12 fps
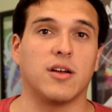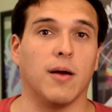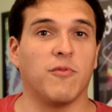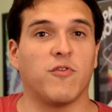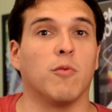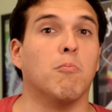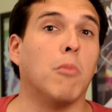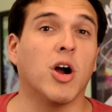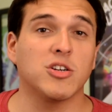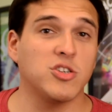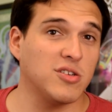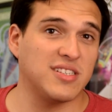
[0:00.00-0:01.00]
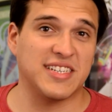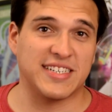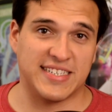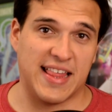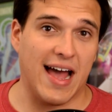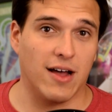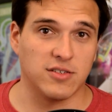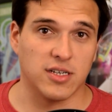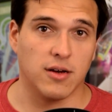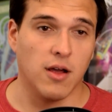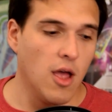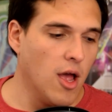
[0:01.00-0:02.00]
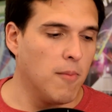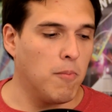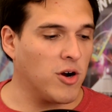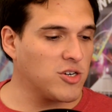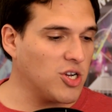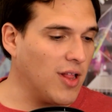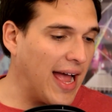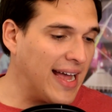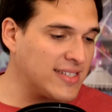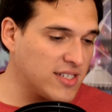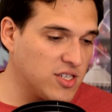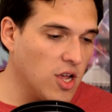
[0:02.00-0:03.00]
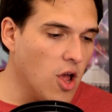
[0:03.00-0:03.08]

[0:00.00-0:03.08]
comes from Marshall6000. Marshall asks,